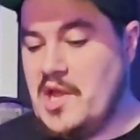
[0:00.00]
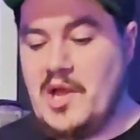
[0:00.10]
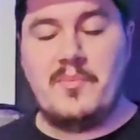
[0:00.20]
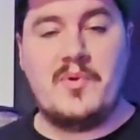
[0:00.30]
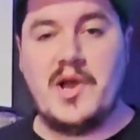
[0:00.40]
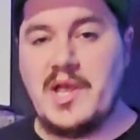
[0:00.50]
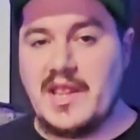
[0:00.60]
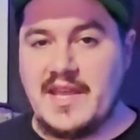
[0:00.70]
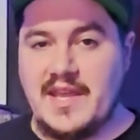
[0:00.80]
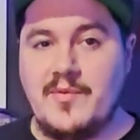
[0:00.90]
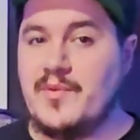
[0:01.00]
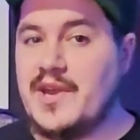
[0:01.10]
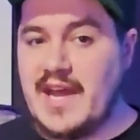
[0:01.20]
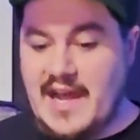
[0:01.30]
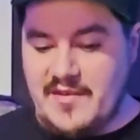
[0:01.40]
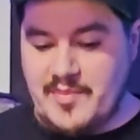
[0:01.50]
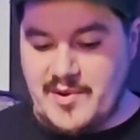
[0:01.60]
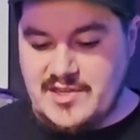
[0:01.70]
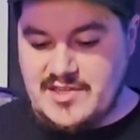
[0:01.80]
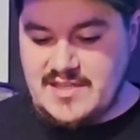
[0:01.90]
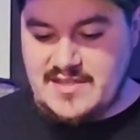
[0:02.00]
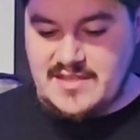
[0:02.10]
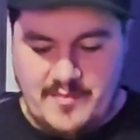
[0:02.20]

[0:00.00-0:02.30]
I probably would not have purchased,